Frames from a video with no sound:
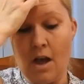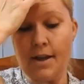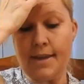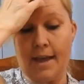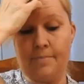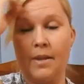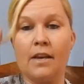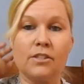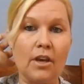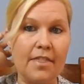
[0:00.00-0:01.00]

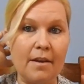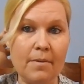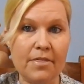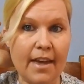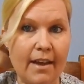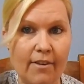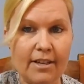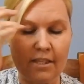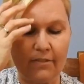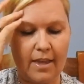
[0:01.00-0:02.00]
Okay, so then with the
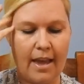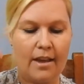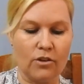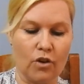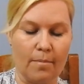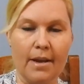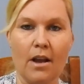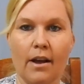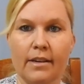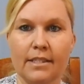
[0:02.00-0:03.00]
rest of the hair
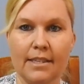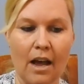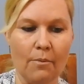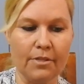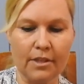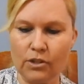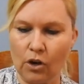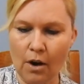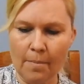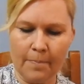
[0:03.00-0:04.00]
trimming, I start with the
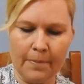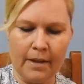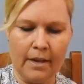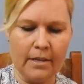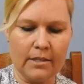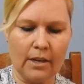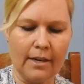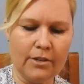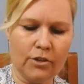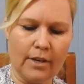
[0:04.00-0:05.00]
top. So
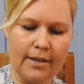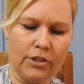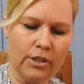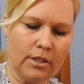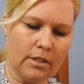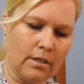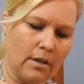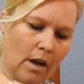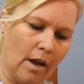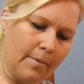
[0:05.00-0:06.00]
literally
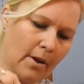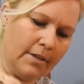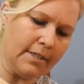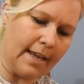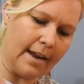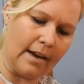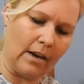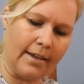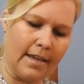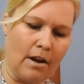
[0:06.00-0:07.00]
just, I'm going to get it
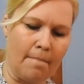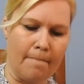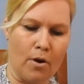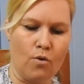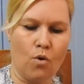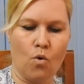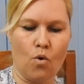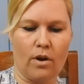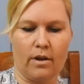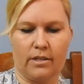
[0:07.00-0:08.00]
like in a
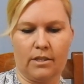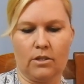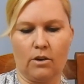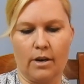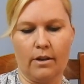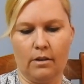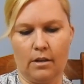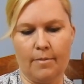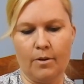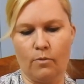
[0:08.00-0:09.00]
mohawk
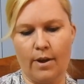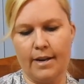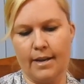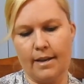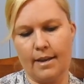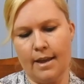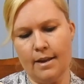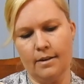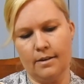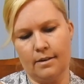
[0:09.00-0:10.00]
style. I'm not wetting it
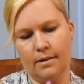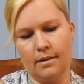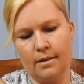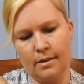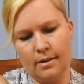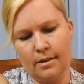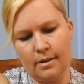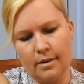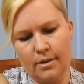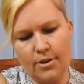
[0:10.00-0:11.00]
yet.
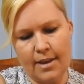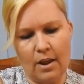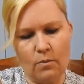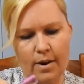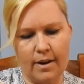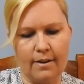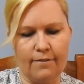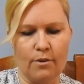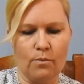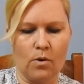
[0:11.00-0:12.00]
You can wet it
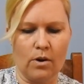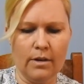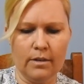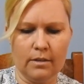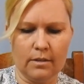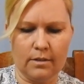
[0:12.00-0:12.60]
if you want.